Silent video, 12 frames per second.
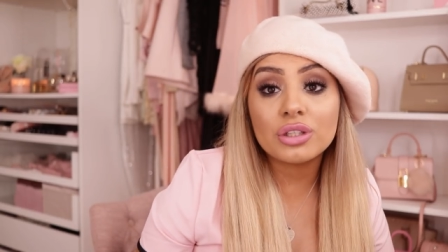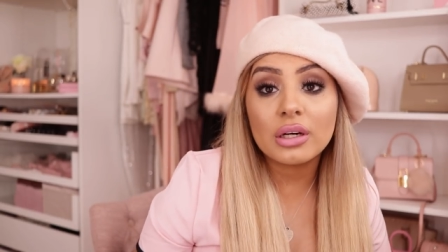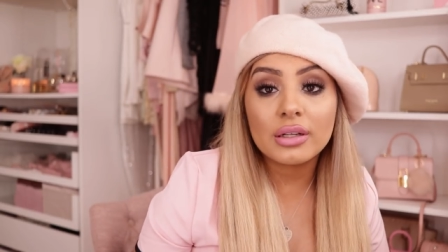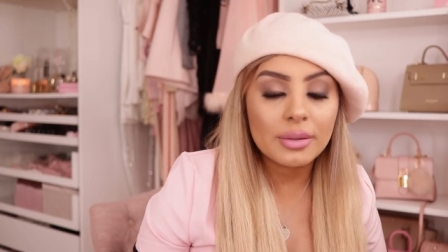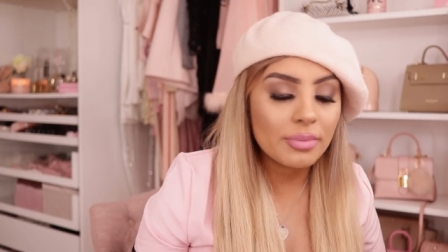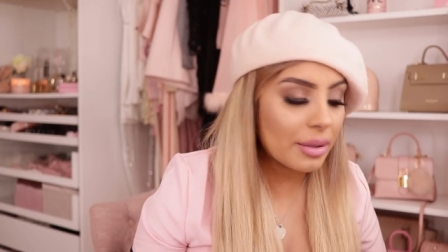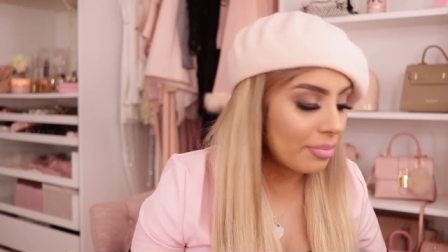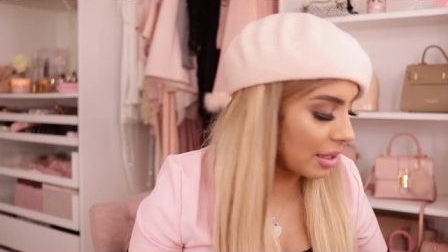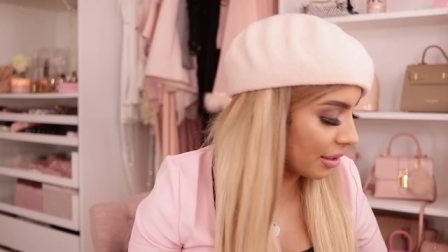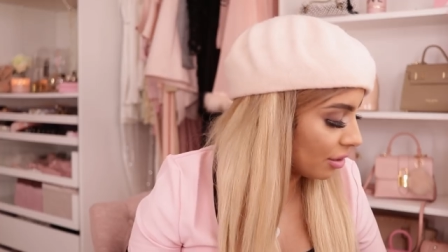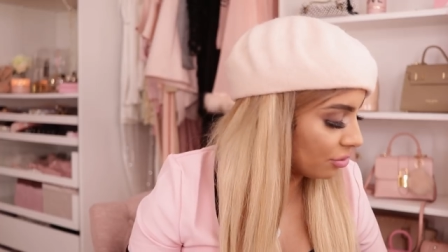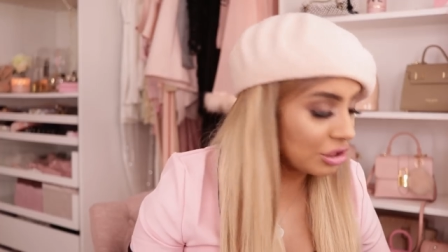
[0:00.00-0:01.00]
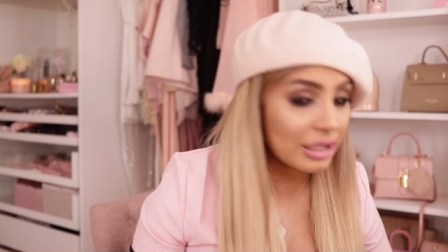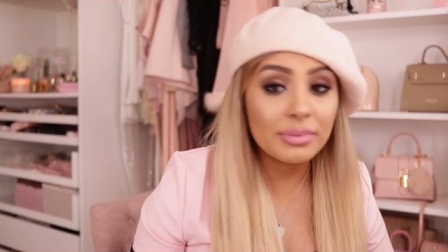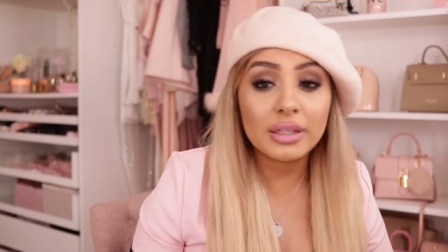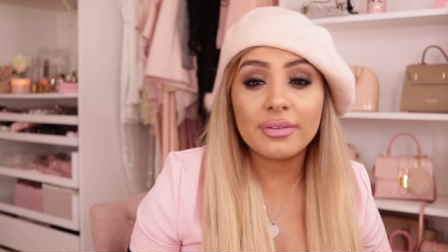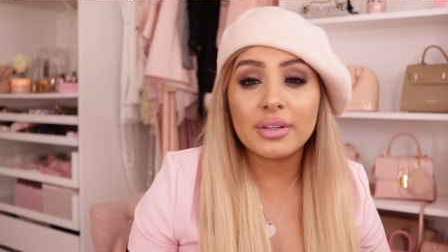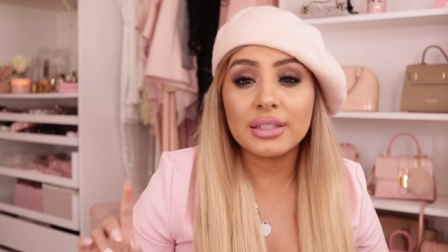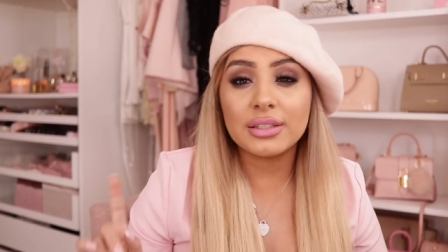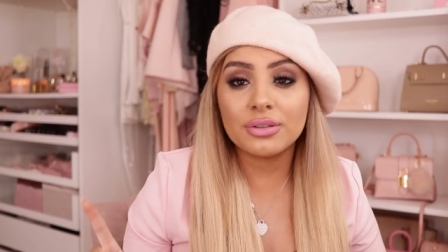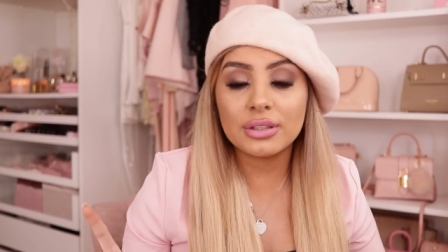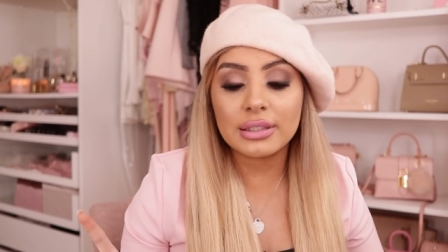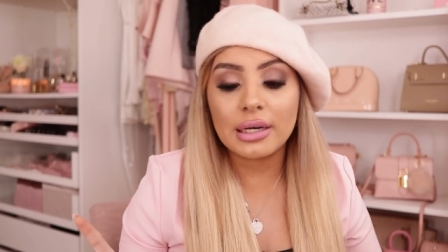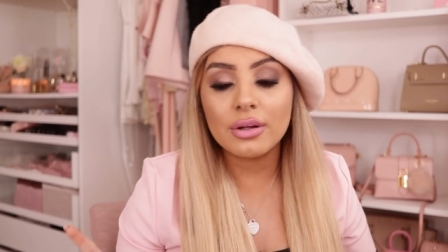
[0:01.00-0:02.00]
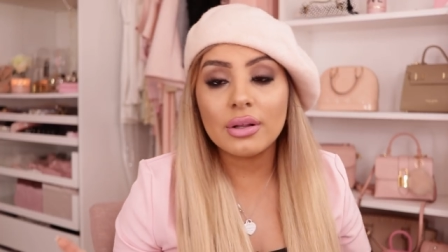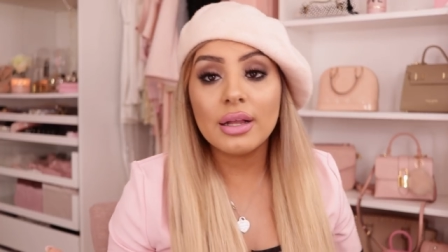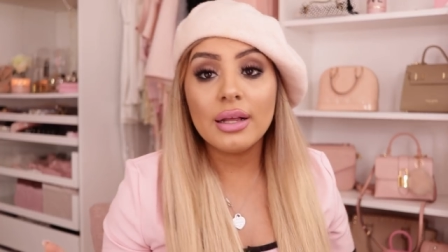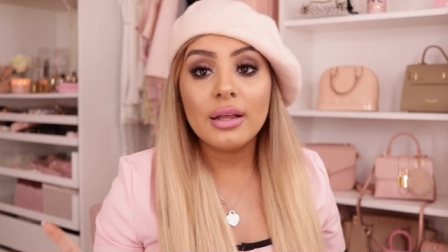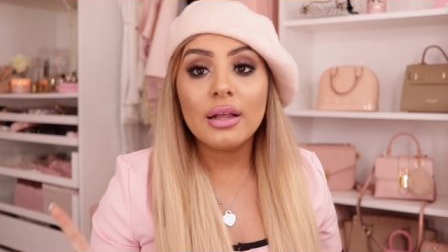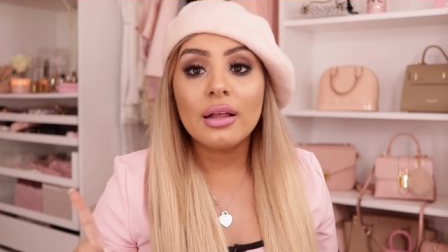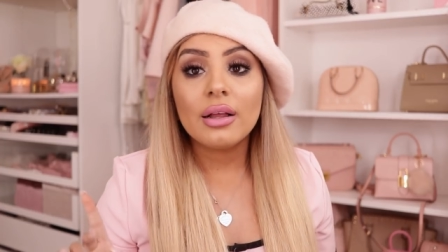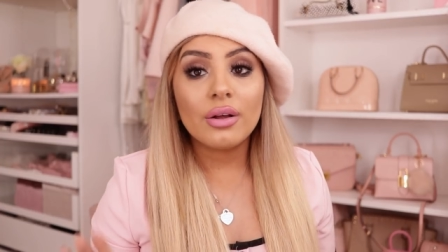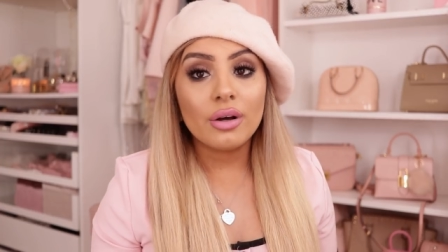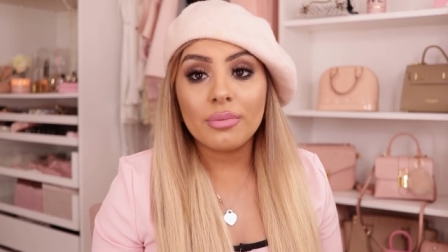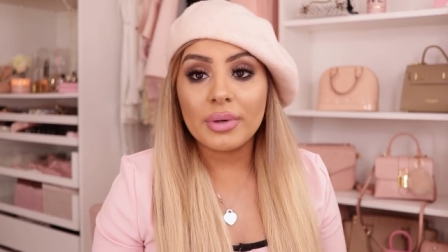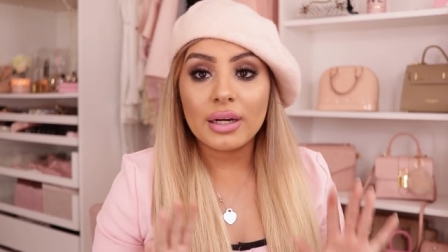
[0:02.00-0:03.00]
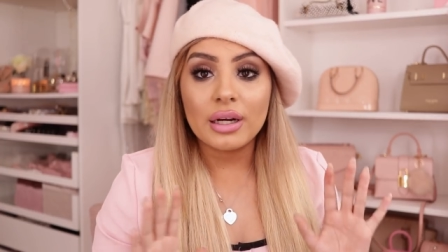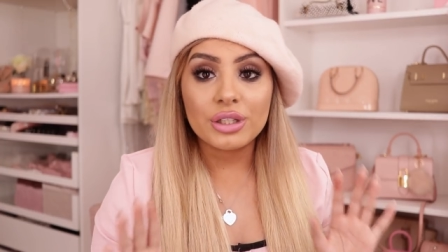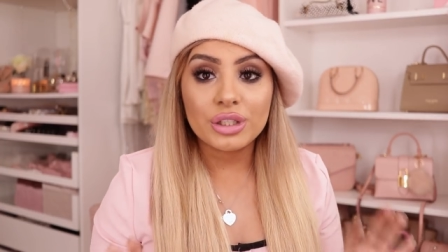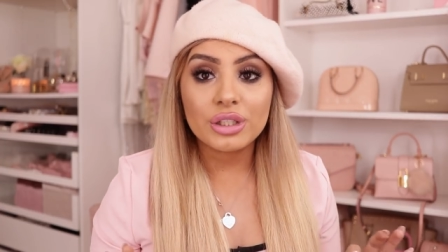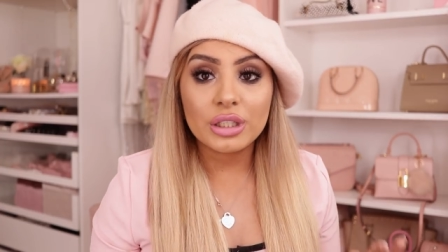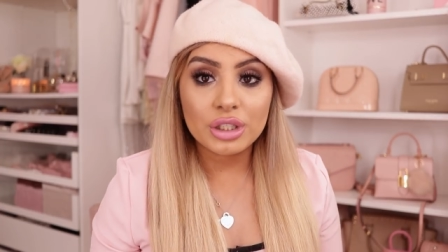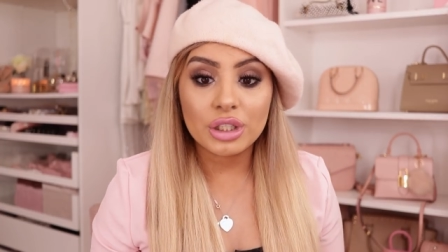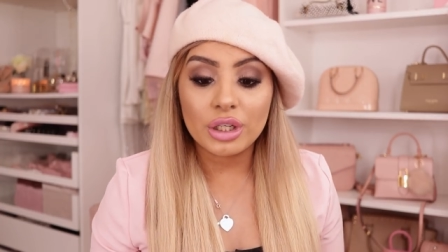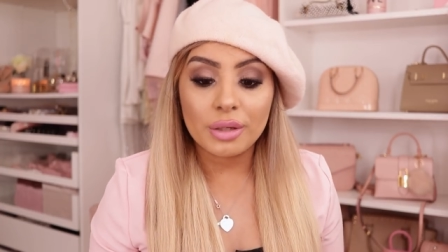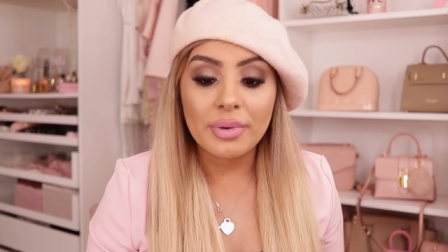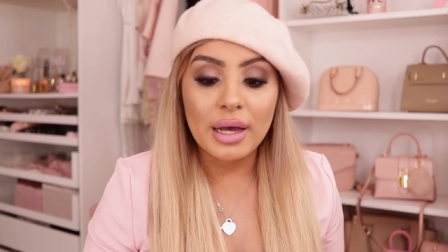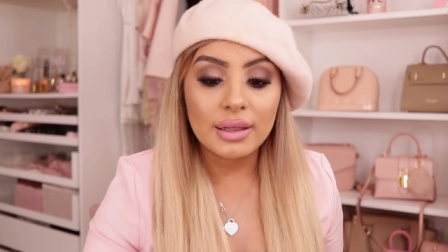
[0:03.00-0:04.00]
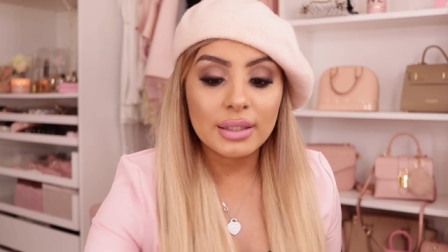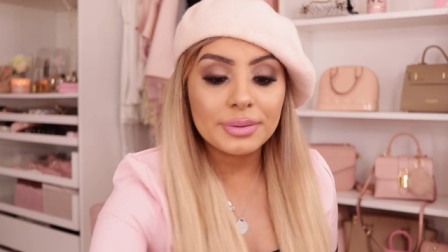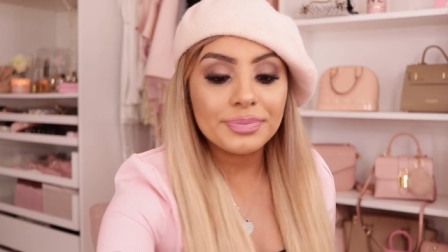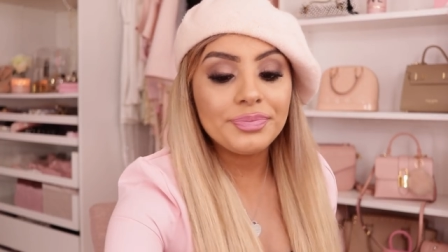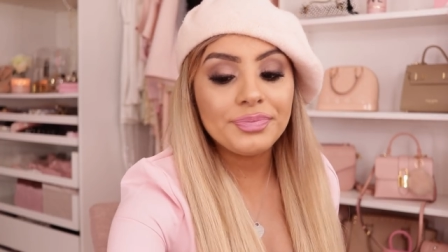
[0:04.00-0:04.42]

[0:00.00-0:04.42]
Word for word: chocolate bar palette, which I believe they still sell. Oh my gosh, such a good palette.